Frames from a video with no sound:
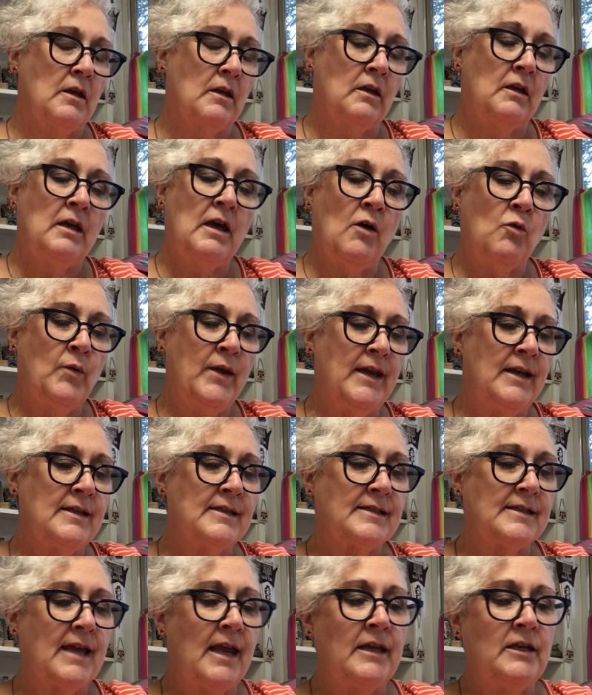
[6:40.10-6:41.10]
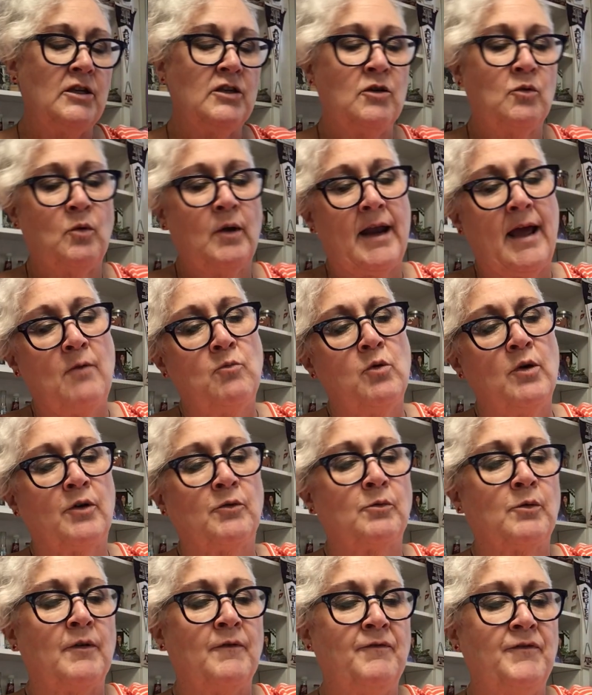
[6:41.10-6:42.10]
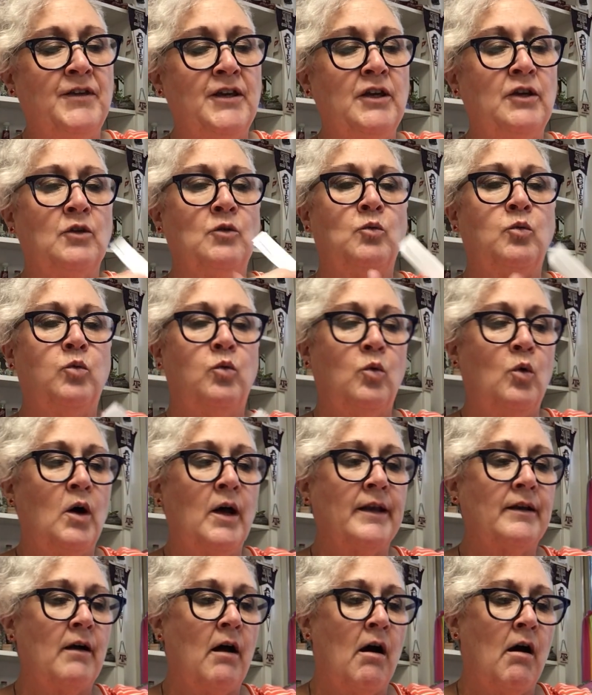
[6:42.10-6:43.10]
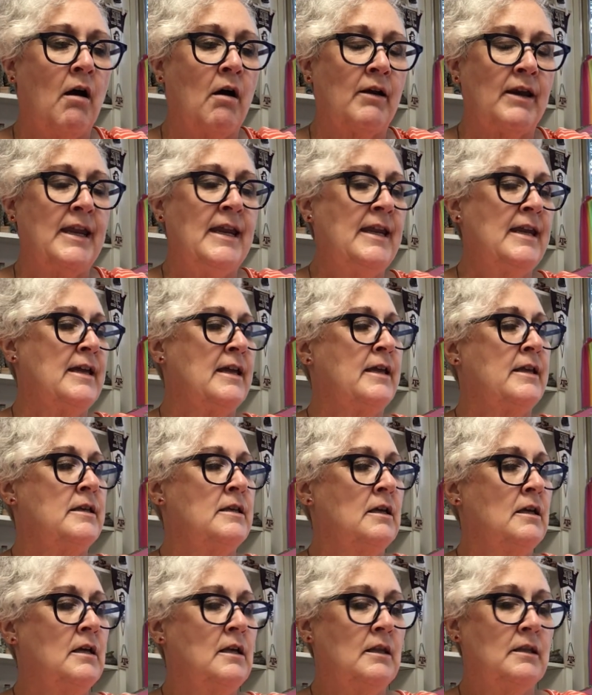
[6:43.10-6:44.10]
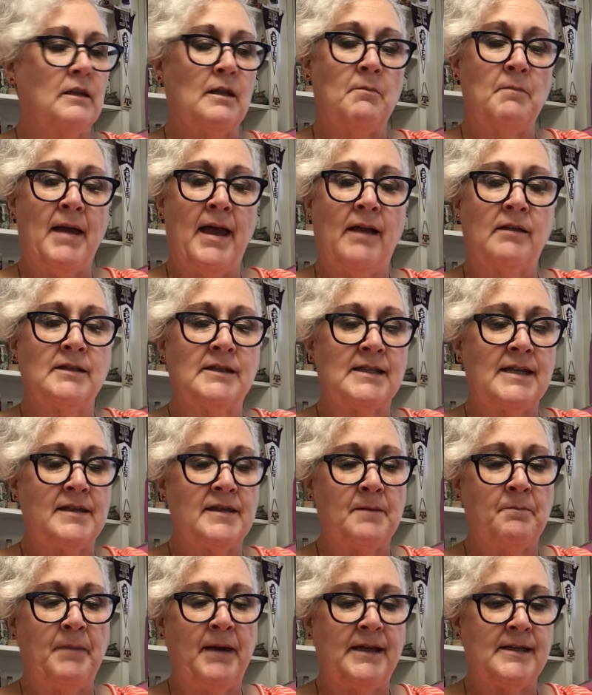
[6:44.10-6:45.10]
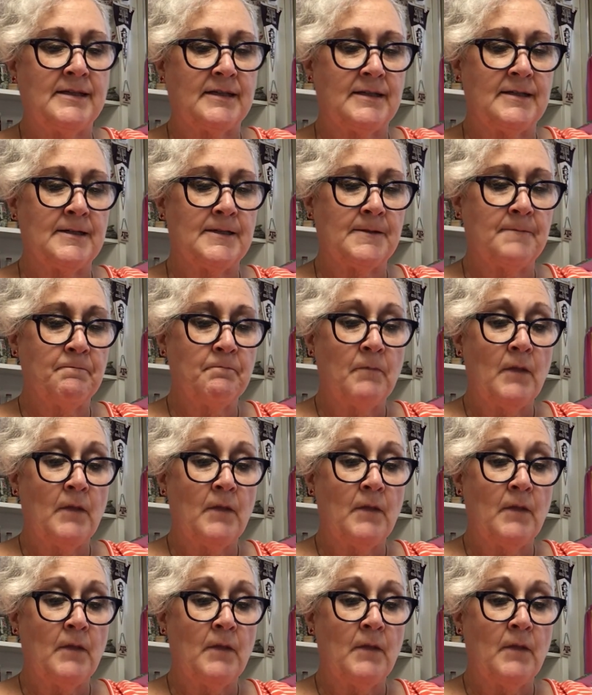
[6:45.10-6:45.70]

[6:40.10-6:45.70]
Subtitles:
Go in and say, you know what, I want to review what are in the mountains and the basins.